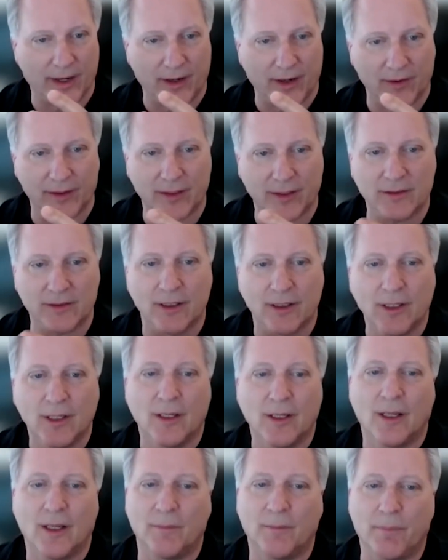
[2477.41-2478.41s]
areas
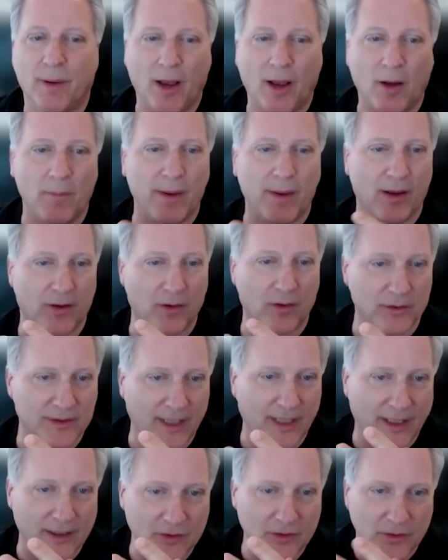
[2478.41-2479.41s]
and biomedical
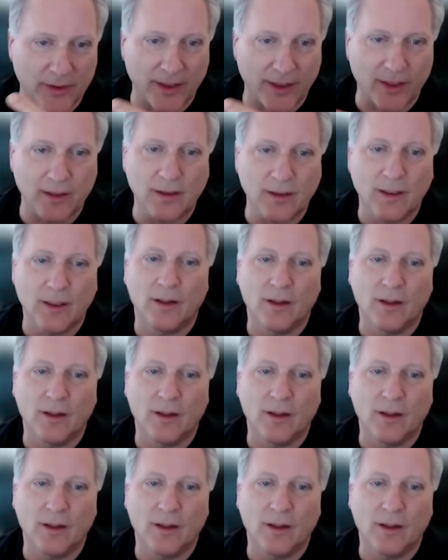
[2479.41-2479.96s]
sensoring,